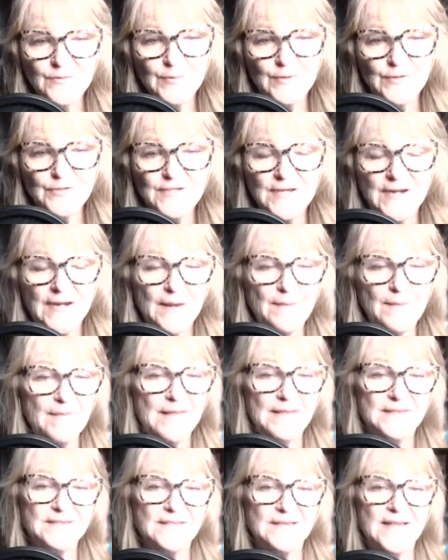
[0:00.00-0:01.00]
person an
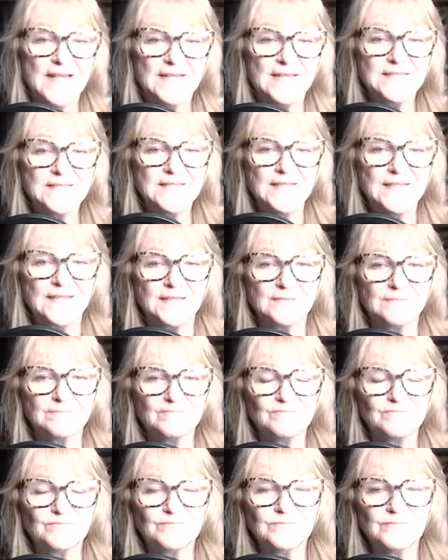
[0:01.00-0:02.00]
amends and that's it.
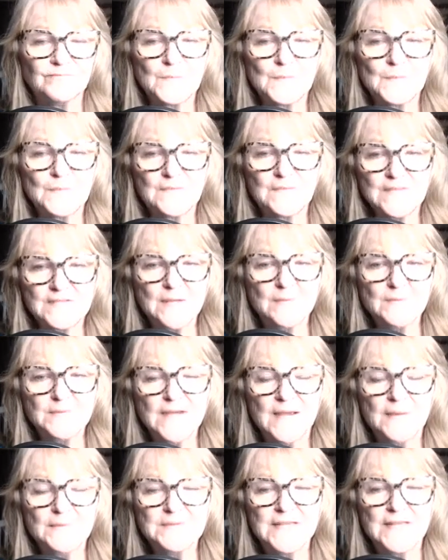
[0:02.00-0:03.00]

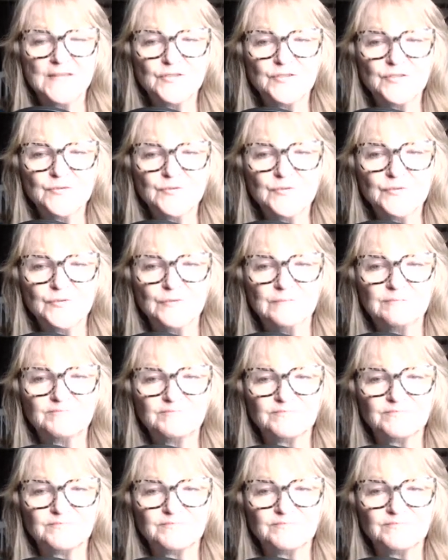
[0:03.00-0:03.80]
Sometimes that's true.